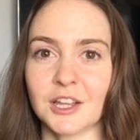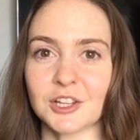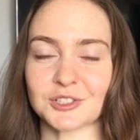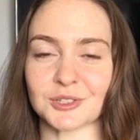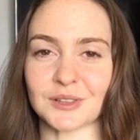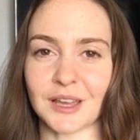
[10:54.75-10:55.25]

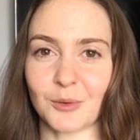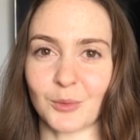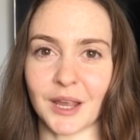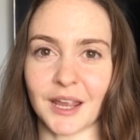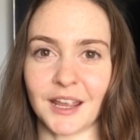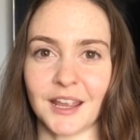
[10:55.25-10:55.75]
So that
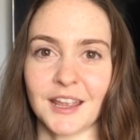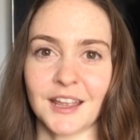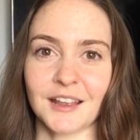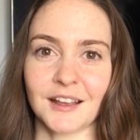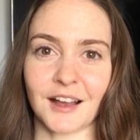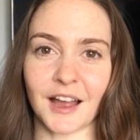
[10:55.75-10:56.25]
way
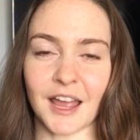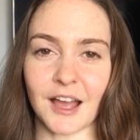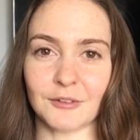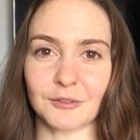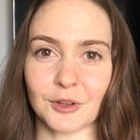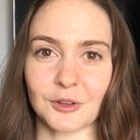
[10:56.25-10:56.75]
I
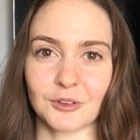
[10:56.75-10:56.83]
have